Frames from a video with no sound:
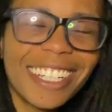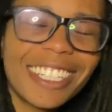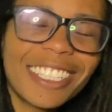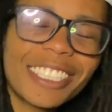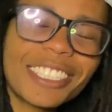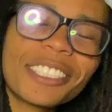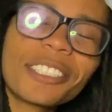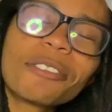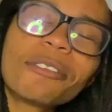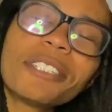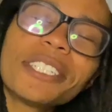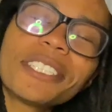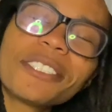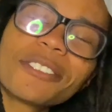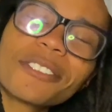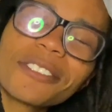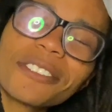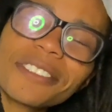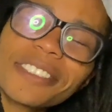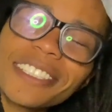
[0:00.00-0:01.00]
So we
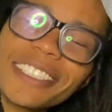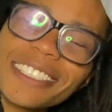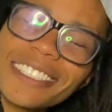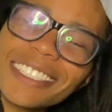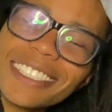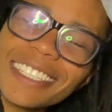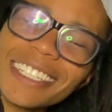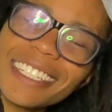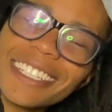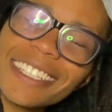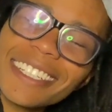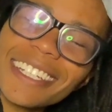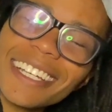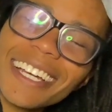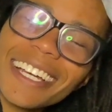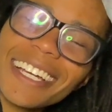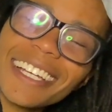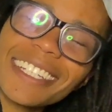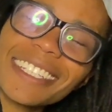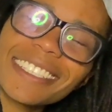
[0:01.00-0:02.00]
drew this in
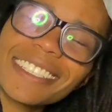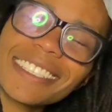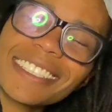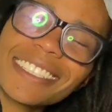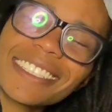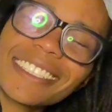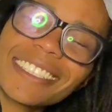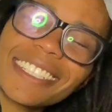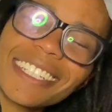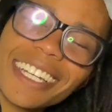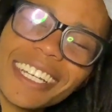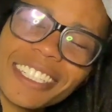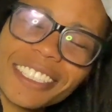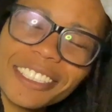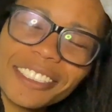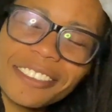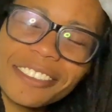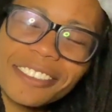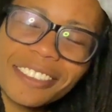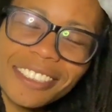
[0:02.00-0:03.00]
class,
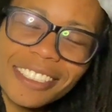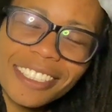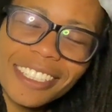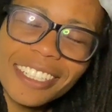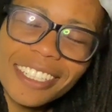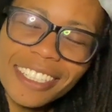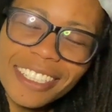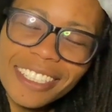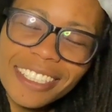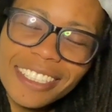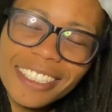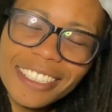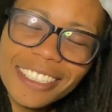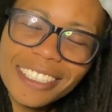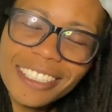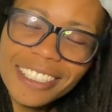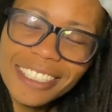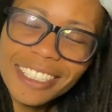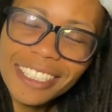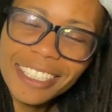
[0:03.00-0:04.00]
as you
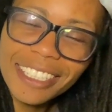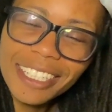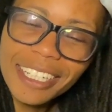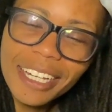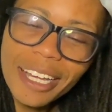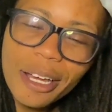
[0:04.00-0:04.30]
see,